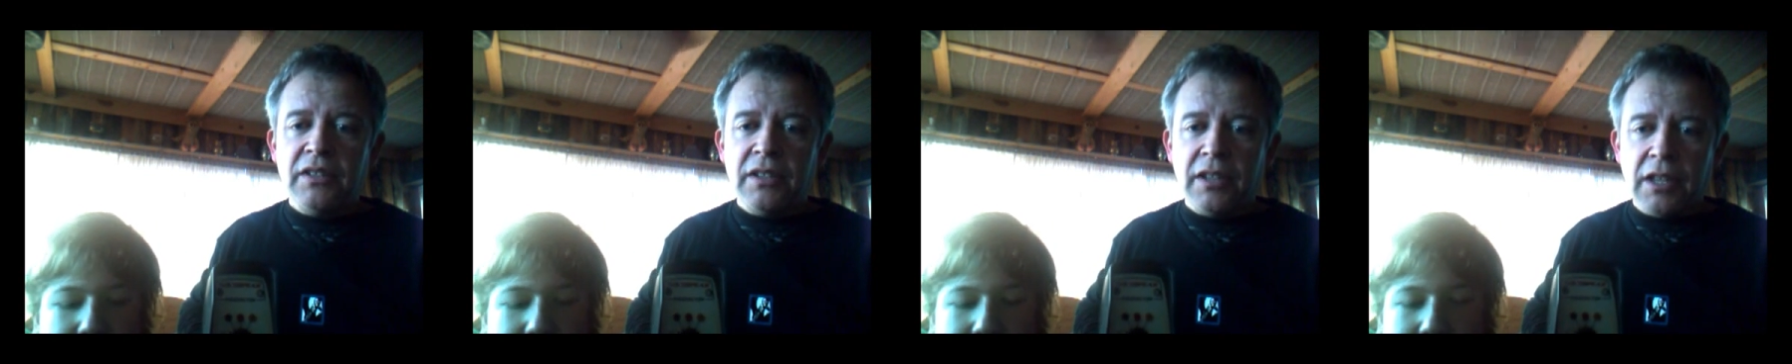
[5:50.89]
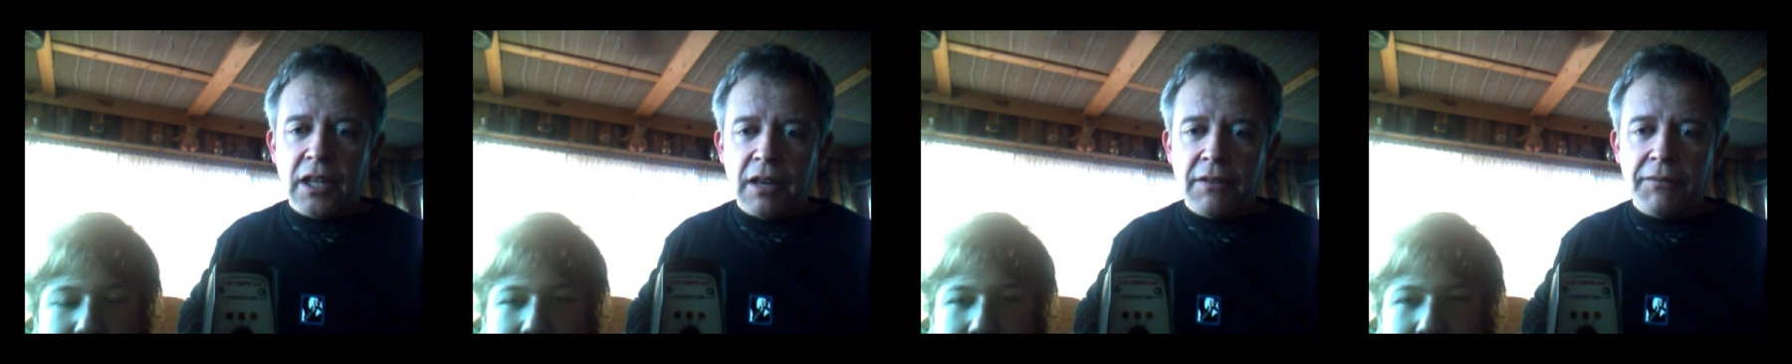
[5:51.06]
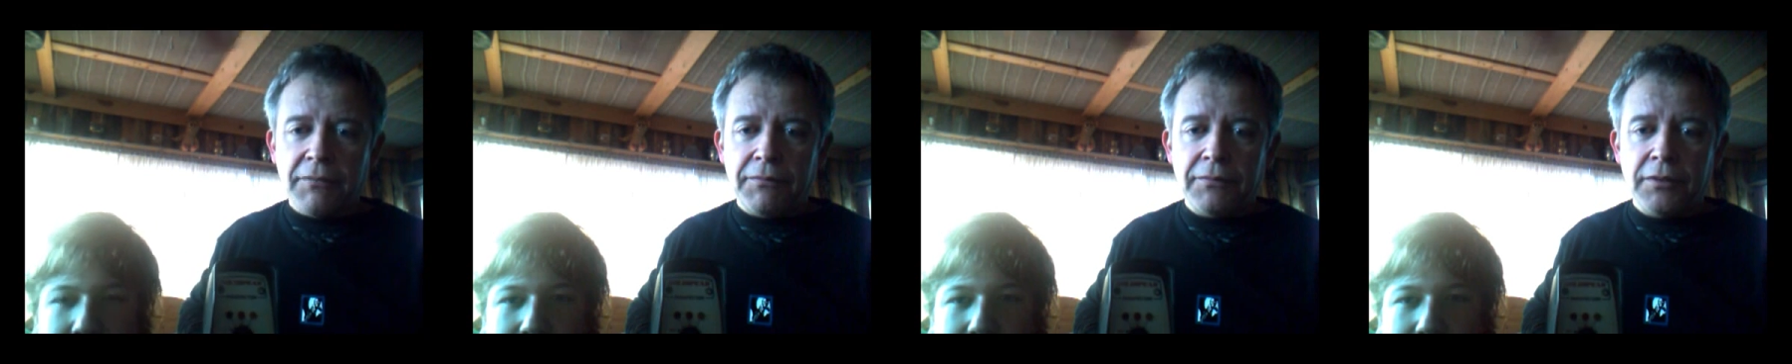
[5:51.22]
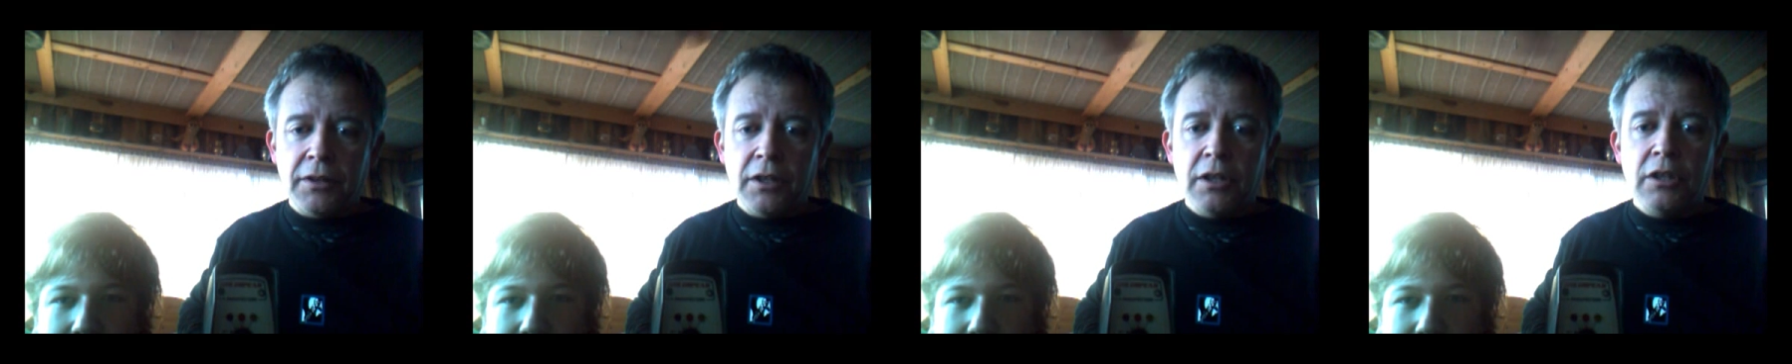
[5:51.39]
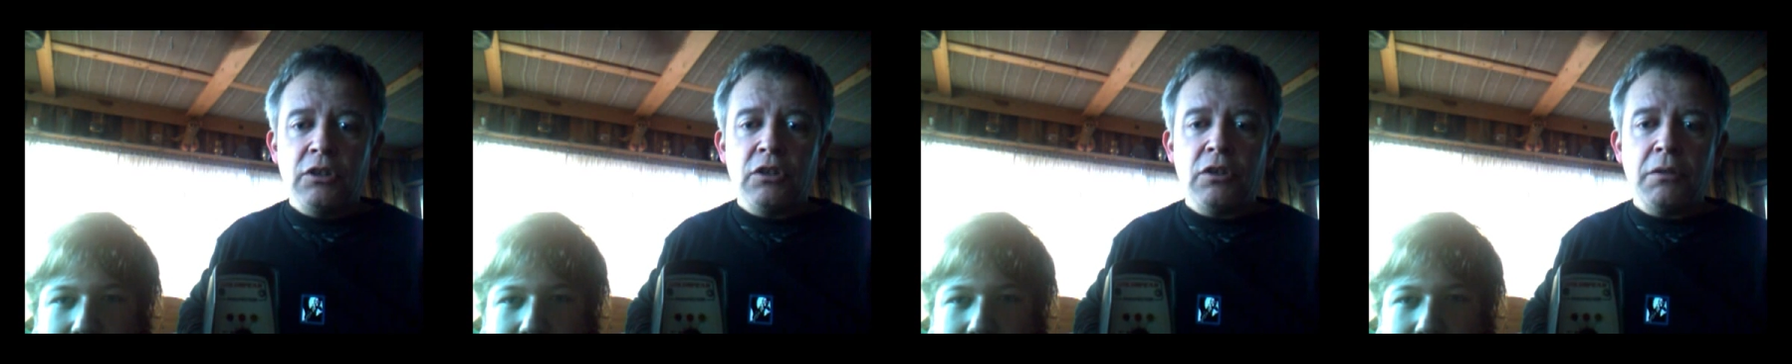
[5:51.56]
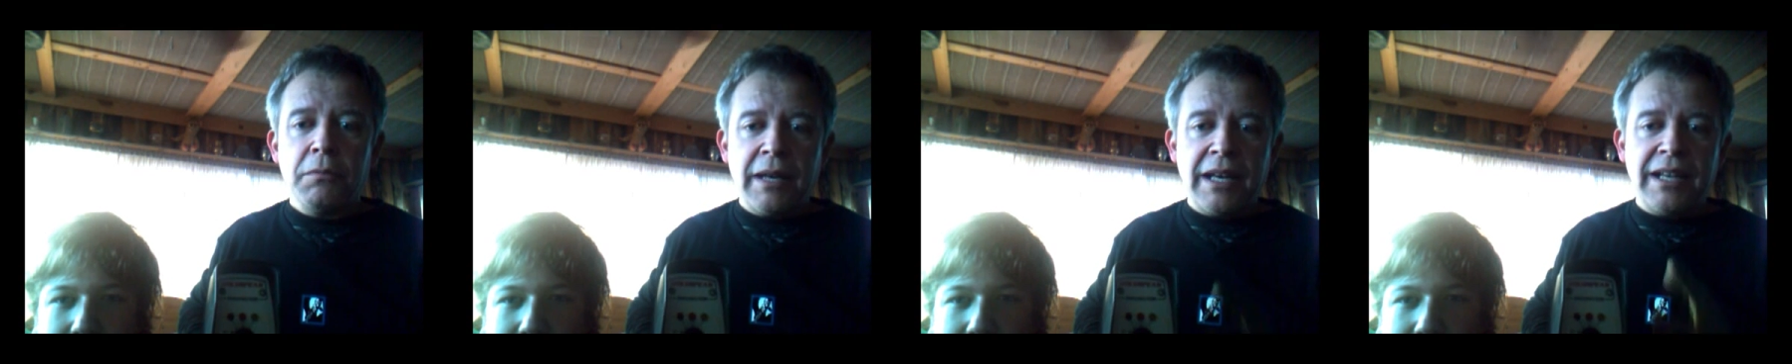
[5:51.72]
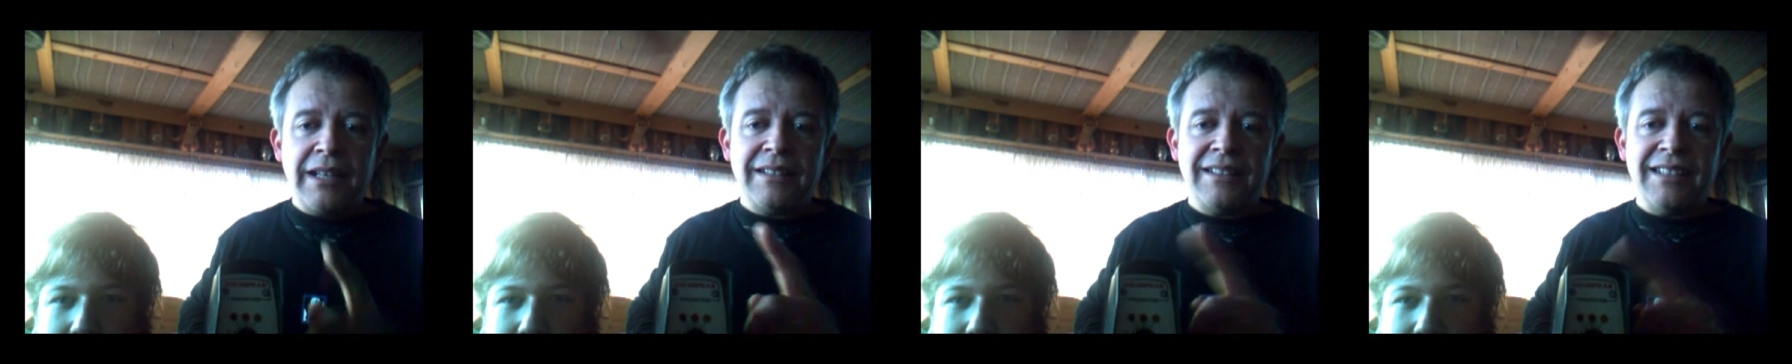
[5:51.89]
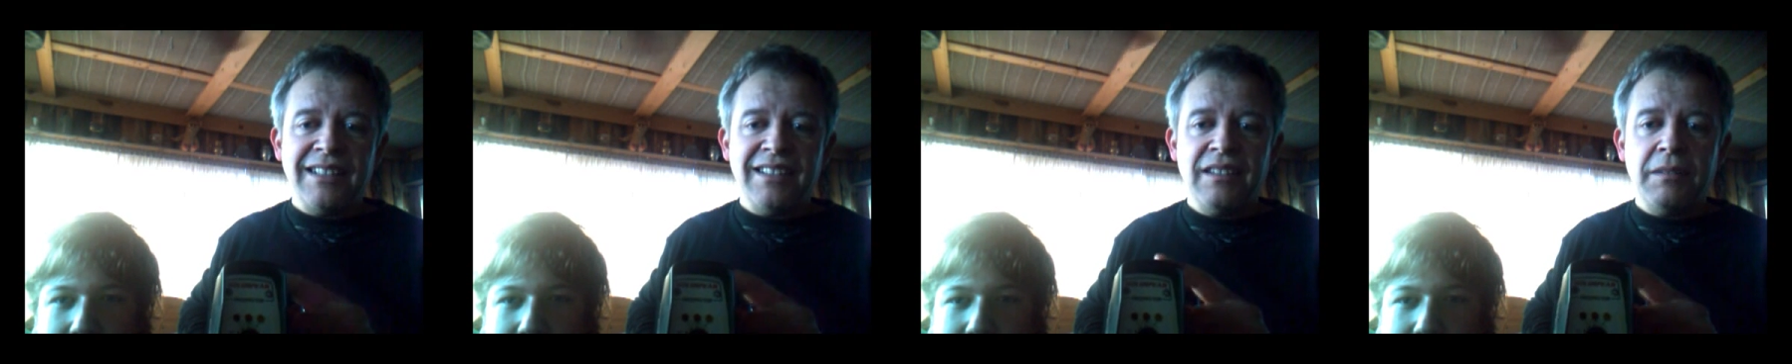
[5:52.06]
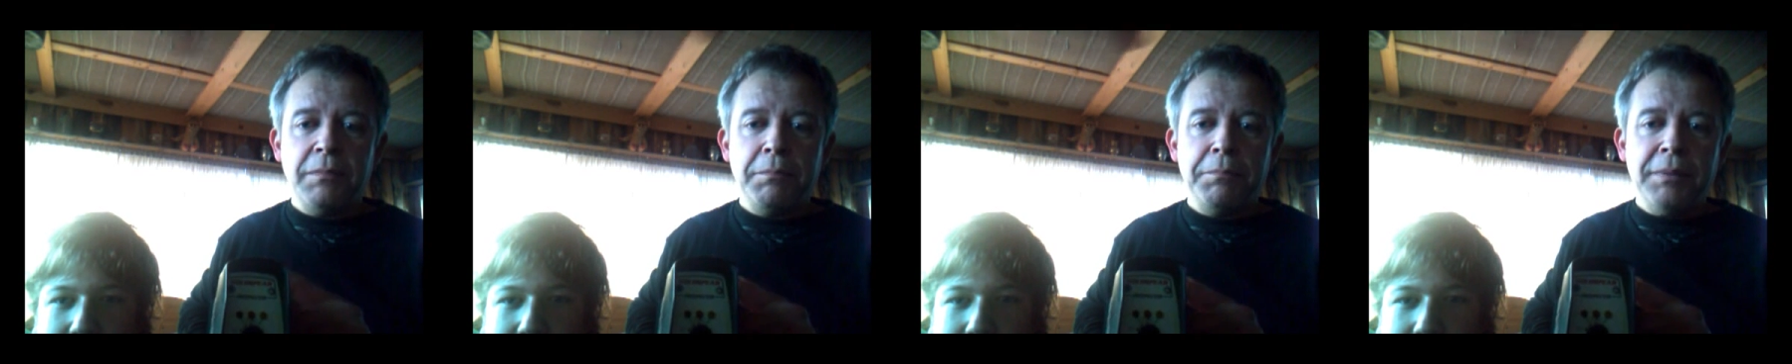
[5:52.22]
enough to make
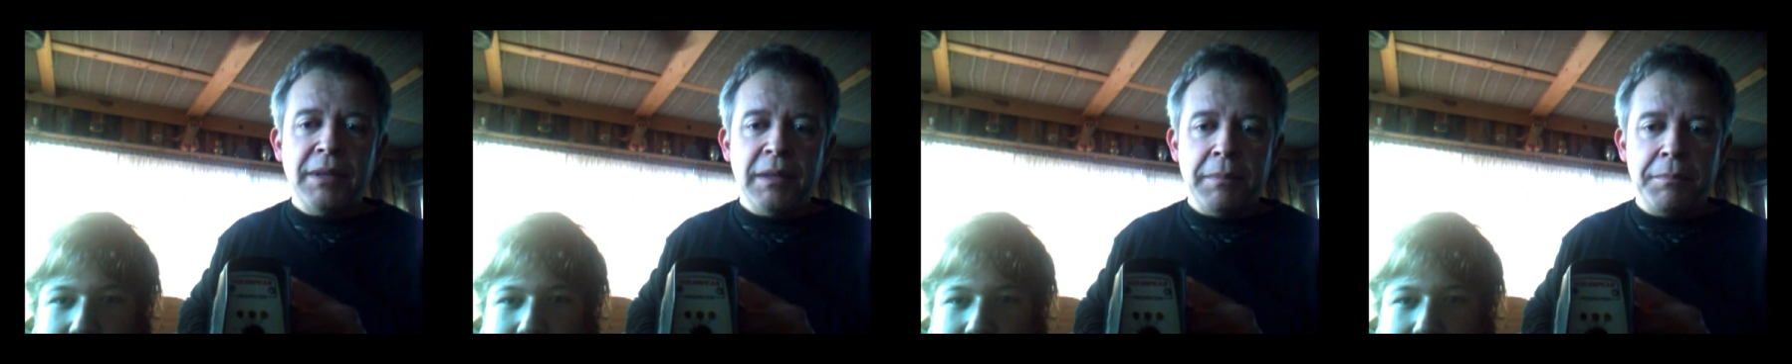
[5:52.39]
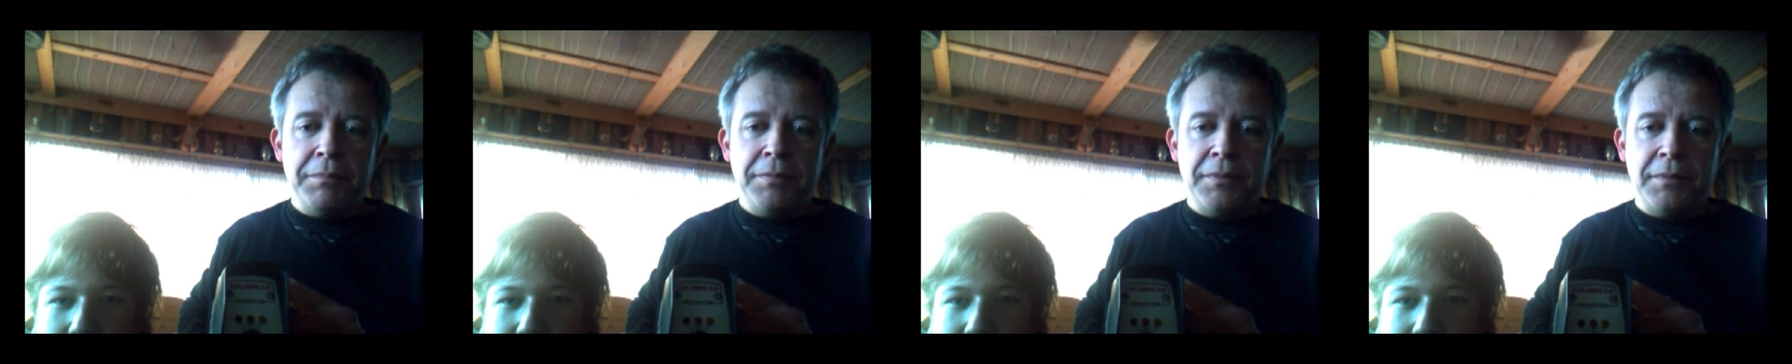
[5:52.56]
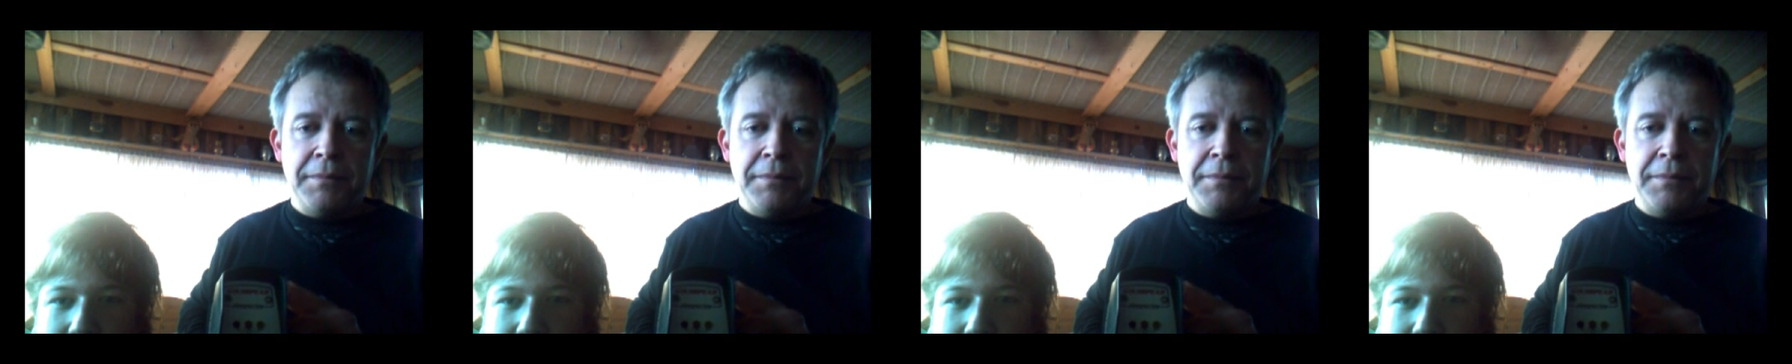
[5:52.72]
this beep.